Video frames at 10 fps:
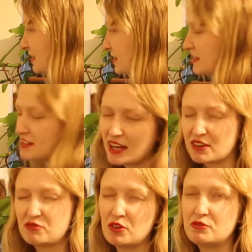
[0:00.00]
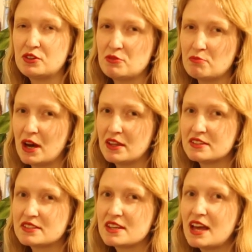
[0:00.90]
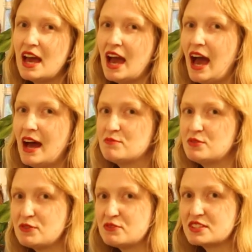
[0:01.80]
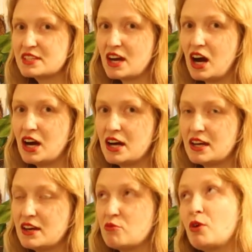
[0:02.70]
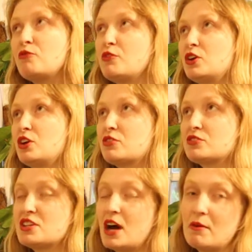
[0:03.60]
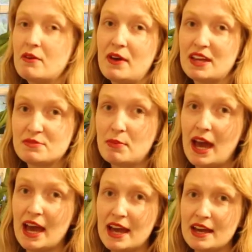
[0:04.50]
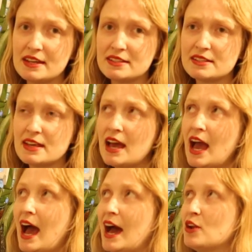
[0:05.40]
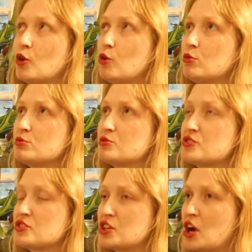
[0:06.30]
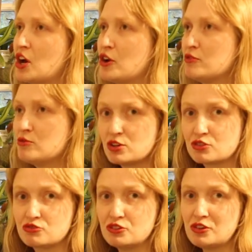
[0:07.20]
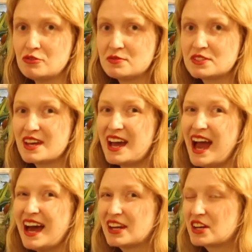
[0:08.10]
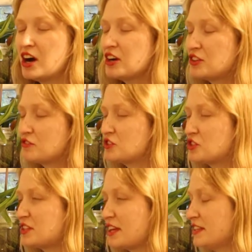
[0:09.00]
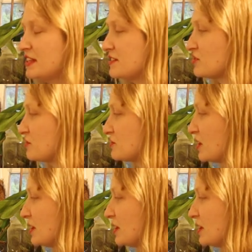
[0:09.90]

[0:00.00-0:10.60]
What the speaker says: in this tank for a few months, and previously for a long time I've had pairs and also groups, and I kind of just in this sort of